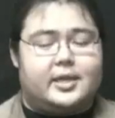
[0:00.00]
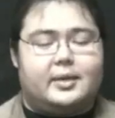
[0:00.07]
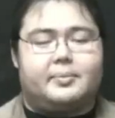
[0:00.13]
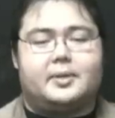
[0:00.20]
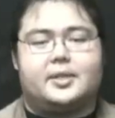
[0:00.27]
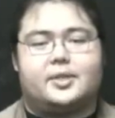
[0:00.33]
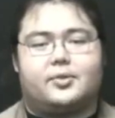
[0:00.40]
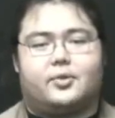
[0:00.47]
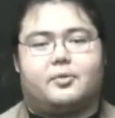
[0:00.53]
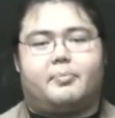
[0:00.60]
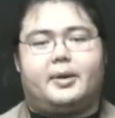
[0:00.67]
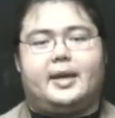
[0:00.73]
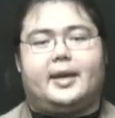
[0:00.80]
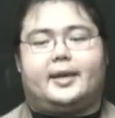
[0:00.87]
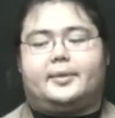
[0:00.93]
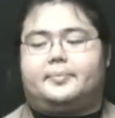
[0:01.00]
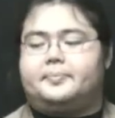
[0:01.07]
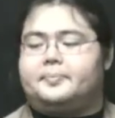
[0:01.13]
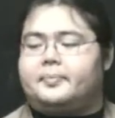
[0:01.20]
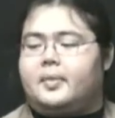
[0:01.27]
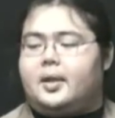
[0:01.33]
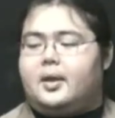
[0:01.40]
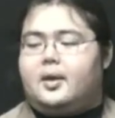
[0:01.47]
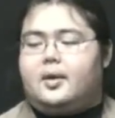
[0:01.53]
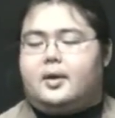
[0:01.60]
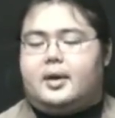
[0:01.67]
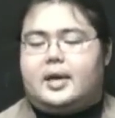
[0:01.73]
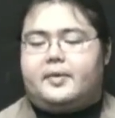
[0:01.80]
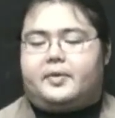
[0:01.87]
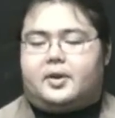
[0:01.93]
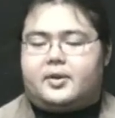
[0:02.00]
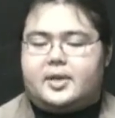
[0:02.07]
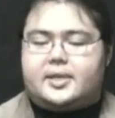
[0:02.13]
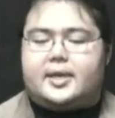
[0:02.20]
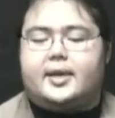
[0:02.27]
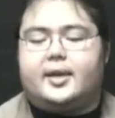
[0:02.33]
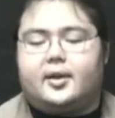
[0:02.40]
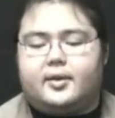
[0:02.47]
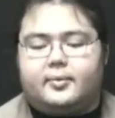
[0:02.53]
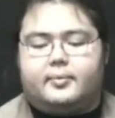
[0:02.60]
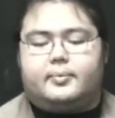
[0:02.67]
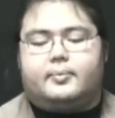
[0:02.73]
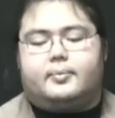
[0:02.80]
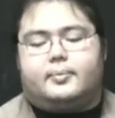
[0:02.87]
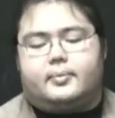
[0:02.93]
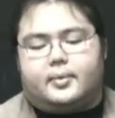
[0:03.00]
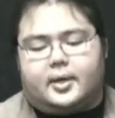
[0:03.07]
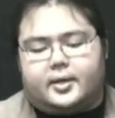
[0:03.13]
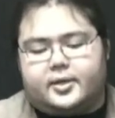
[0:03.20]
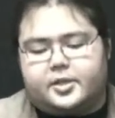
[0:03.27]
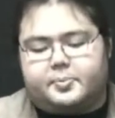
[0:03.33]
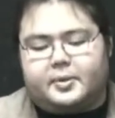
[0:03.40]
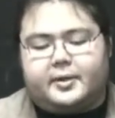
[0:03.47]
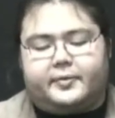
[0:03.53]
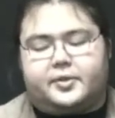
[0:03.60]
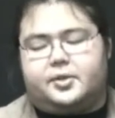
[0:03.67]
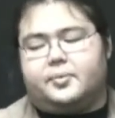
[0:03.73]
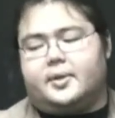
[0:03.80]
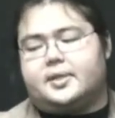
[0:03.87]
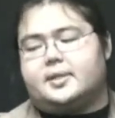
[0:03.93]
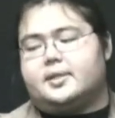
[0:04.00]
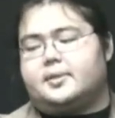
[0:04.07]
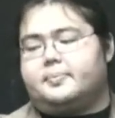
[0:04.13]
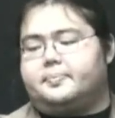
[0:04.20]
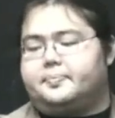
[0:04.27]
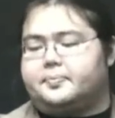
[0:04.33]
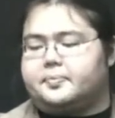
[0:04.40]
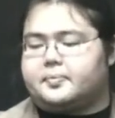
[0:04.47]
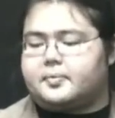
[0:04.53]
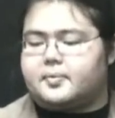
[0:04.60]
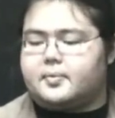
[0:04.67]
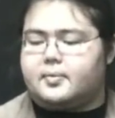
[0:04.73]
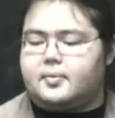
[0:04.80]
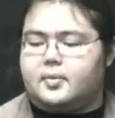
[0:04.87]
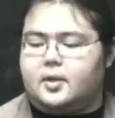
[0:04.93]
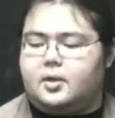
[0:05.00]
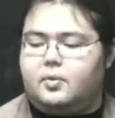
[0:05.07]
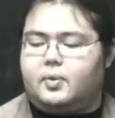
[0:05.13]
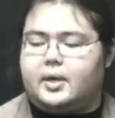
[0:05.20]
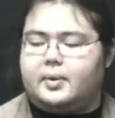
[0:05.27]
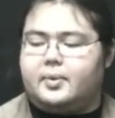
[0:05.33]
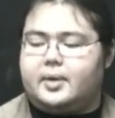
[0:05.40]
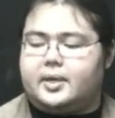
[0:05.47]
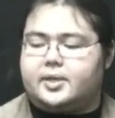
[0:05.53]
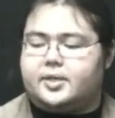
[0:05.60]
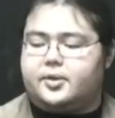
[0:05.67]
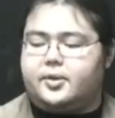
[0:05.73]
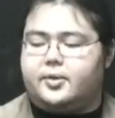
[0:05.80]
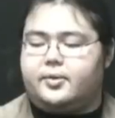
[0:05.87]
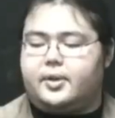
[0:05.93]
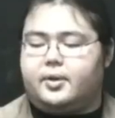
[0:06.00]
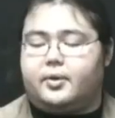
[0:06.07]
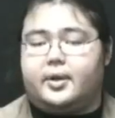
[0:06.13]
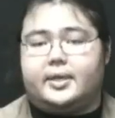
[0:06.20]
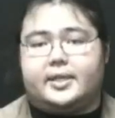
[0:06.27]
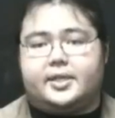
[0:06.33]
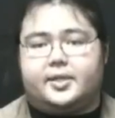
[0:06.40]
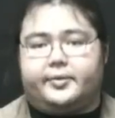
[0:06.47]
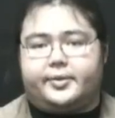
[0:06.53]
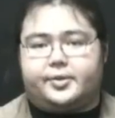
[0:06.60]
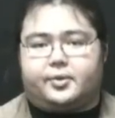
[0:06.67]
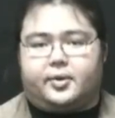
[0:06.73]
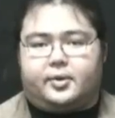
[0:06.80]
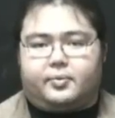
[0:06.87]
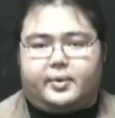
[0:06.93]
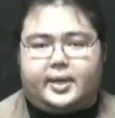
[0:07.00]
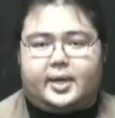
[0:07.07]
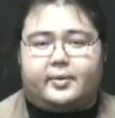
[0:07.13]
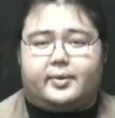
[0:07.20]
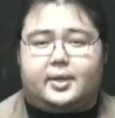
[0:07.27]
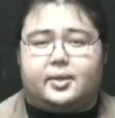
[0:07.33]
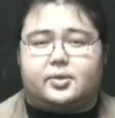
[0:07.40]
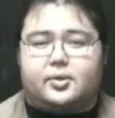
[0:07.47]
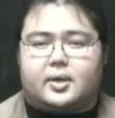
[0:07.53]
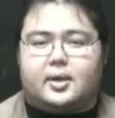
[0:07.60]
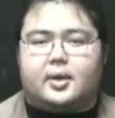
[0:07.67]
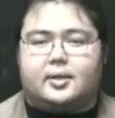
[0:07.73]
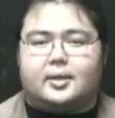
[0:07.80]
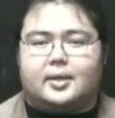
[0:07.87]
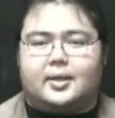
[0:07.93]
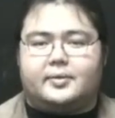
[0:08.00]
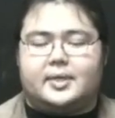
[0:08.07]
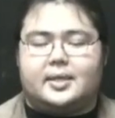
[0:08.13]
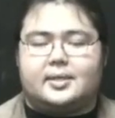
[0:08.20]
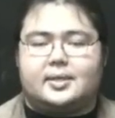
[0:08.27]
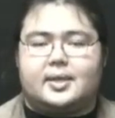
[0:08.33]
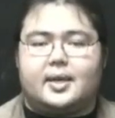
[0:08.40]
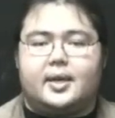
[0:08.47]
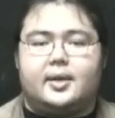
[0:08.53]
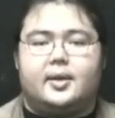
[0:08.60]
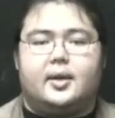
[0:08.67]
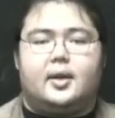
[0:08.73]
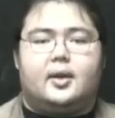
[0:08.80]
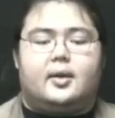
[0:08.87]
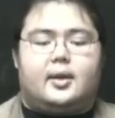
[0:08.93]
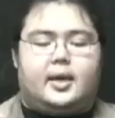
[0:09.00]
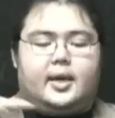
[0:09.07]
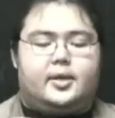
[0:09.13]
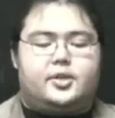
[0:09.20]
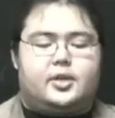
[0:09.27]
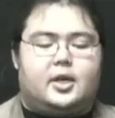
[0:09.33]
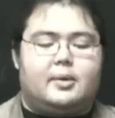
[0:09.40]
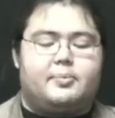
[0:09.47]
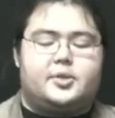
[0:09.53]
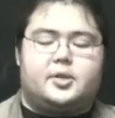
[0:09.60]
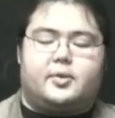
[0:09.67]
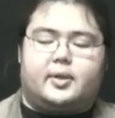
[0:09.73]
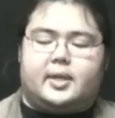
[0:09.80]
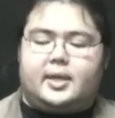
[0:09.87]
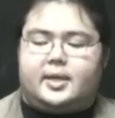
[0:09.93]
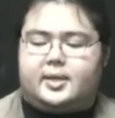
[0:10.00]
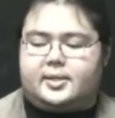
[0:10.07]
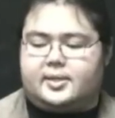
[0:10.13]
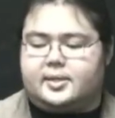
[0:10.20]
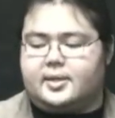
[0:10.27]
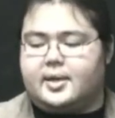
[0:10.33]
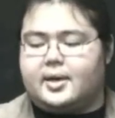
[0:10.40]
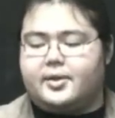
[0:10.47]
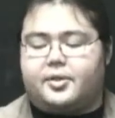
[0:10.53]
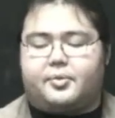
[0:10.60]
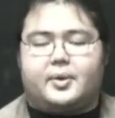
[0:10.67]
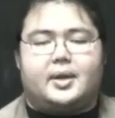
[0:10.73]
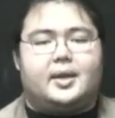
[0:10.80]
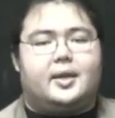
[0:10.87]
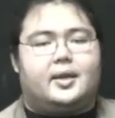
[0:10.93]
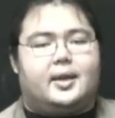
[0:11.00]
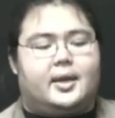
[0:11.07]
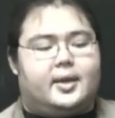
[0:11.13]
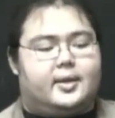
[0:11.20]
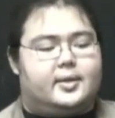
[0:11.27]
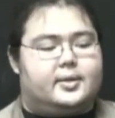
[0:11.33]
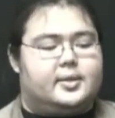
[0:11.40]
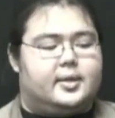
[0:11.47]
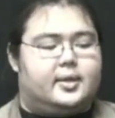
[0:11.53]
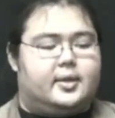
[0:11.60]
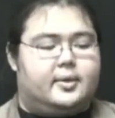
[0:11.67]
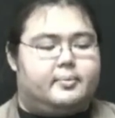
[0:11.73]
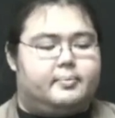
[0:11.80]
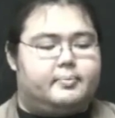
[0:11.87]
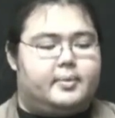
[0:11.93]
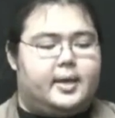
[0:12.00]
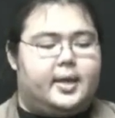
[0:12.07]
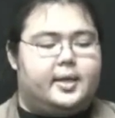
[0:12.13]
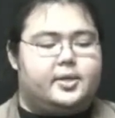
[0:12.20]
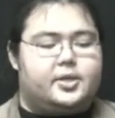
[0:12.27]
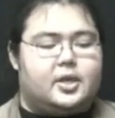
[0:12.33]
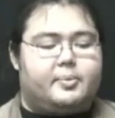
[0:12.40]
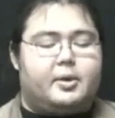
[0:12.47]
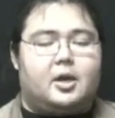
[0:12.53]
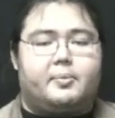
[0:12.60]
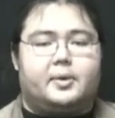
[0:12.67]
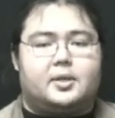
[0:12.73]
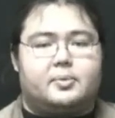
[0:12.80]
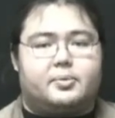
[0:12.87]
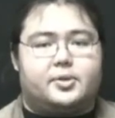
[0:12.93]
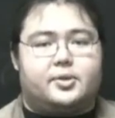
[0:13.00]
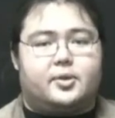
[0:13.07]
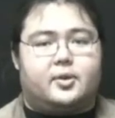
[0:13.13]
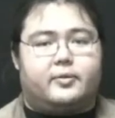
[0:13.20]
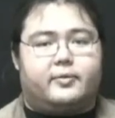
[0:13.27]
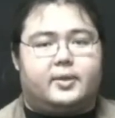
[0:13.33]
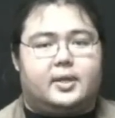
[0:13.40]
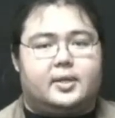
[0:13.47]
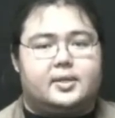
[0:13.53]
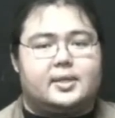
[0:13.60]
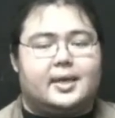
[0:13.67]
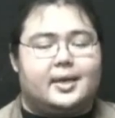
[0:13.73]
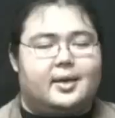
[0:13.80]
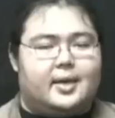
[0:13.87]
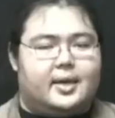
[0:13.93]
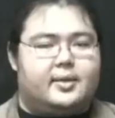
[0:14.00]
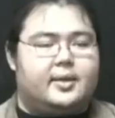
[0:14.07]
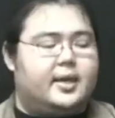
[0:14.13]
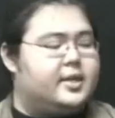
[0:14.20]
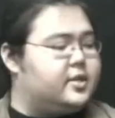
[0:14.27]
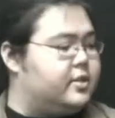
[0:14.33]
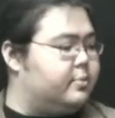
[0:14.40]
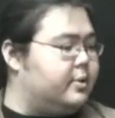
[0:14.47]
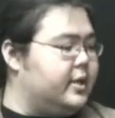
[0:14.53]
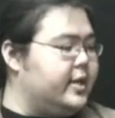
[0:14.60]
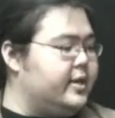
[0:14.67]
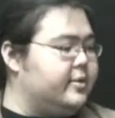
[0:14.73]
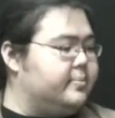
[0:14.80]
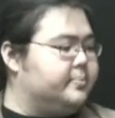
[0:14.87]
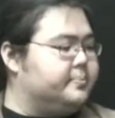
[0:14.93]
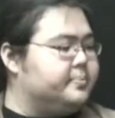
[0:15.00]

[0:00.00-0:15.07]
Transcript: Japanese sword bag. I have it already tied here on display for two reasons. One, I wanted to show you the orientation of the sword. We have the Ska on the left-hand side, edge up, showing that it is non-threatening, and edge up, helping to preserve the saya and the edge of the blade.